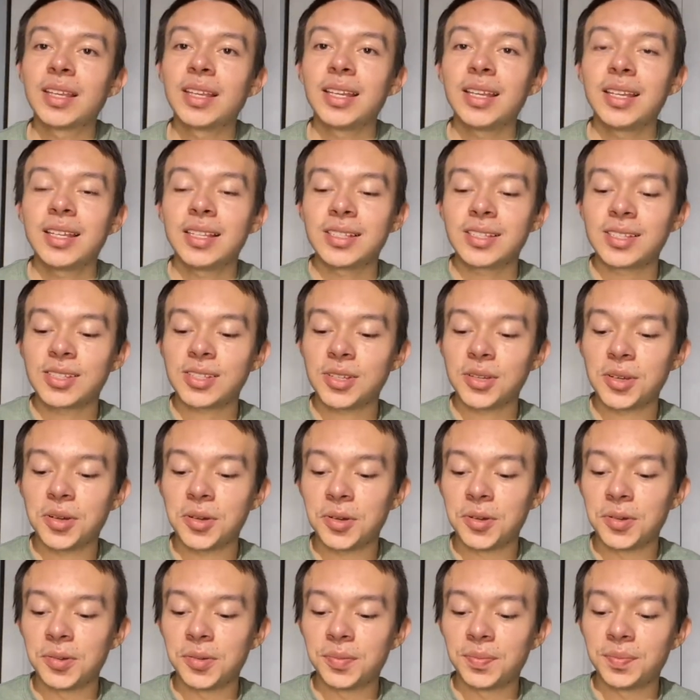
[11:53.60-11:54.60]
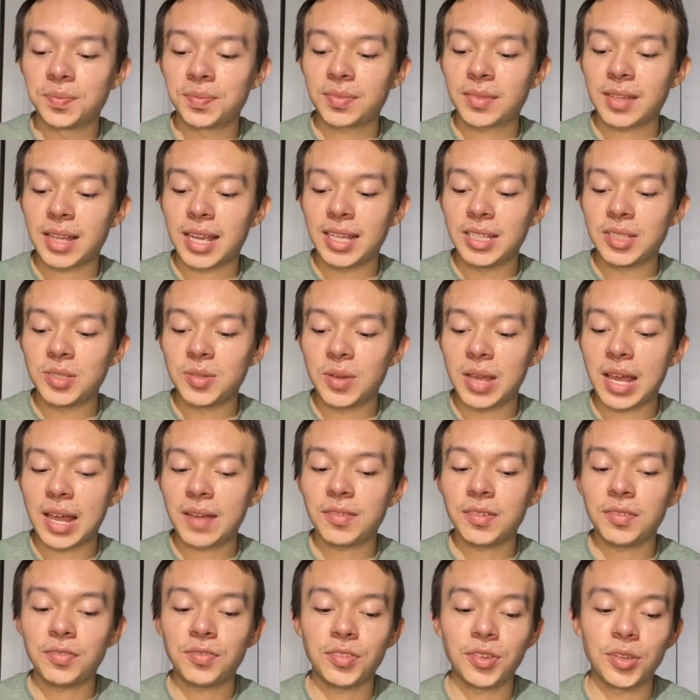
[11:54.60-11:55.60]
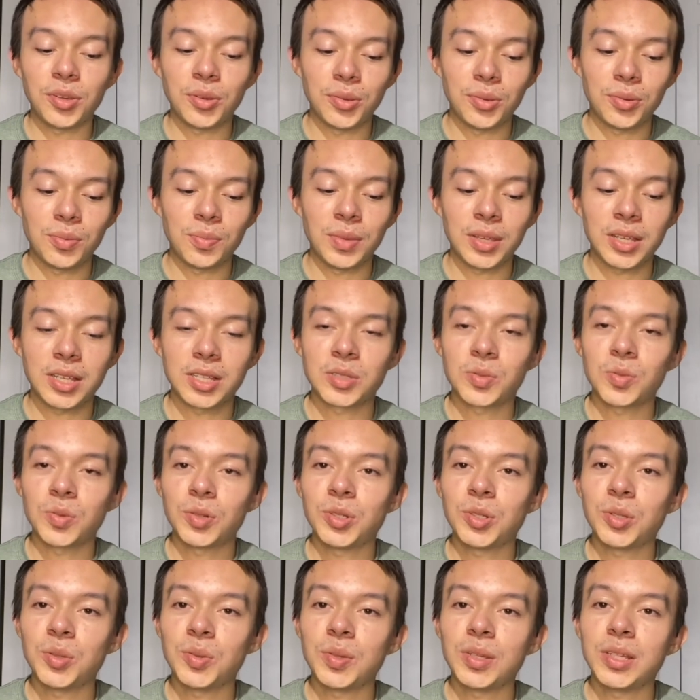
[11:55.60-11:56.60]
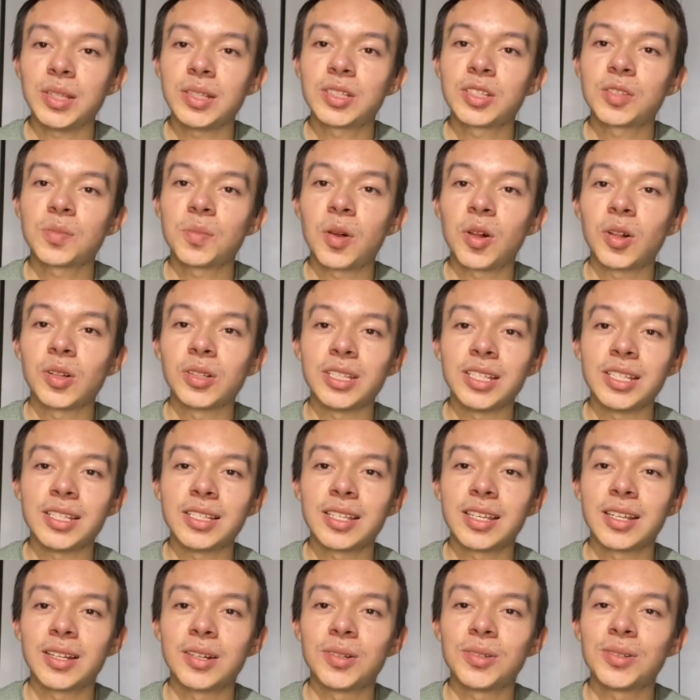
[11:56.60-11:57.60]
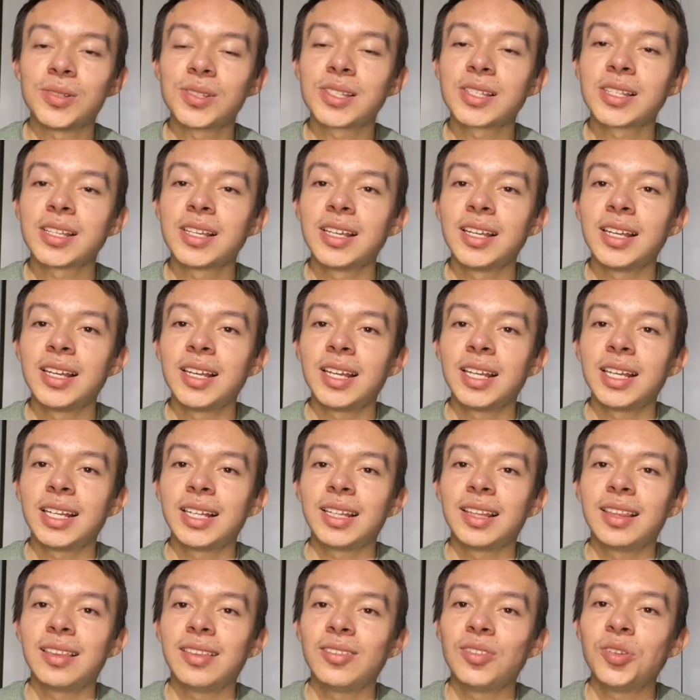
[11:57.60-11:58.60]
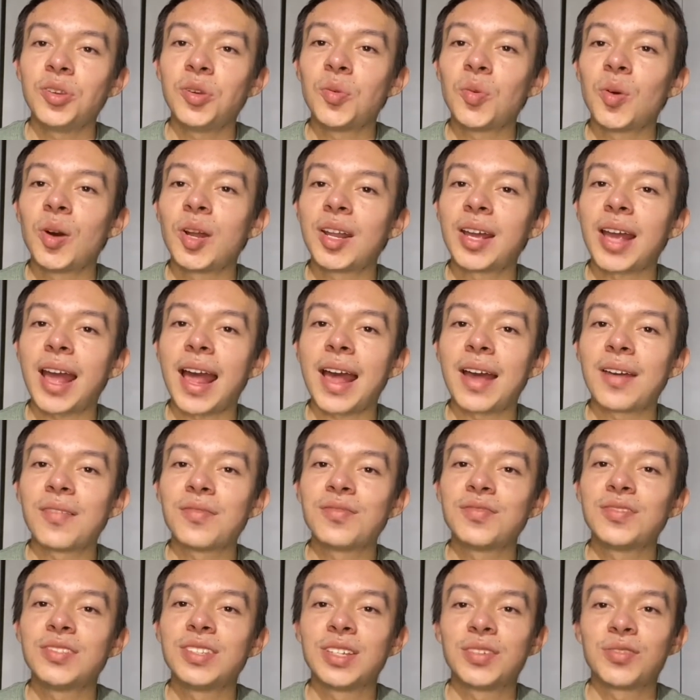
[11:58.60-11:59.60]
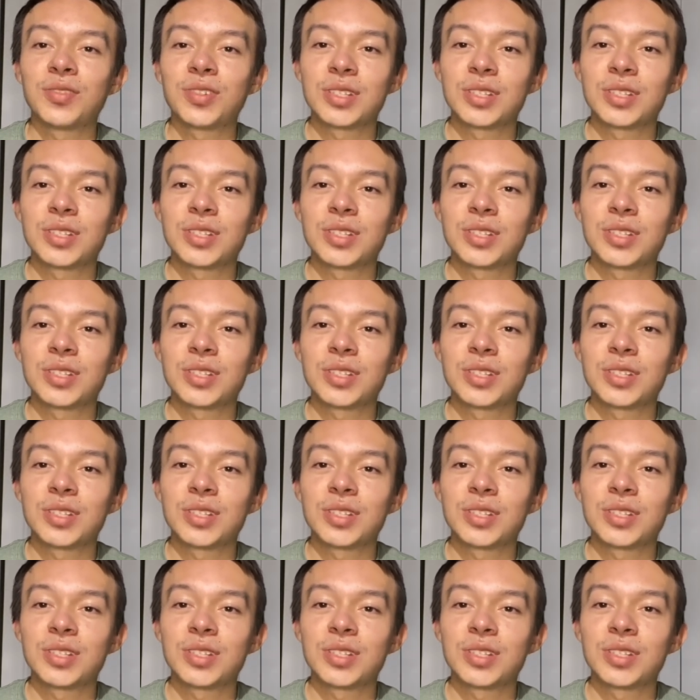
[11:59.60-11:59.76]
So I do have a few, because we're doing small details, you want to have different